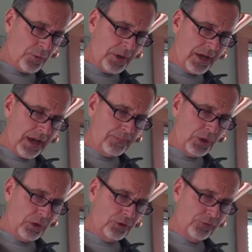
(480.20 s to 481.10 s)
you become
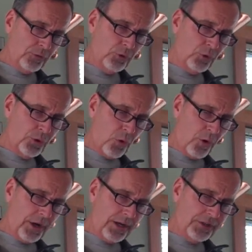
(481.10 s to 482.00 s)
useful to an
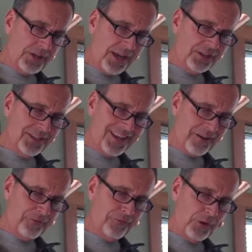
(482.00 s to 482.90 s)
organization
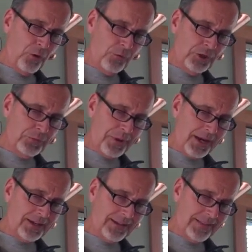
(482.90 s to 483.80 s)
and feel
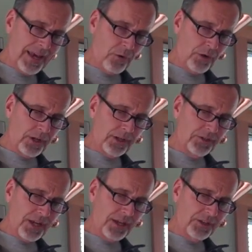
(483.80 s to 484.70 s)
respected in that
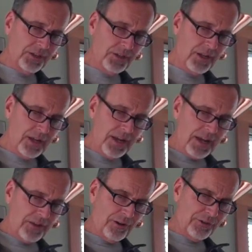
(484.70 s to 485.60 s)
organization,
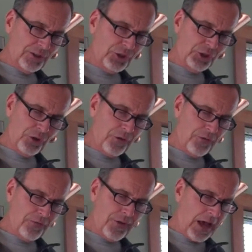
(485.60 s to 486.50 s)
there's a
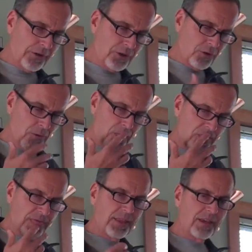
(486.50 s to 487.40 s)
certain value
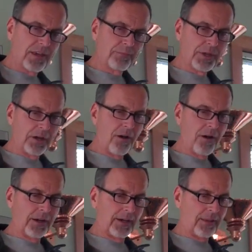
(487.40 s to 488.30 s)
in
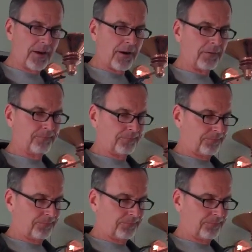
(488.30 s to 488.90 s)
belonging there.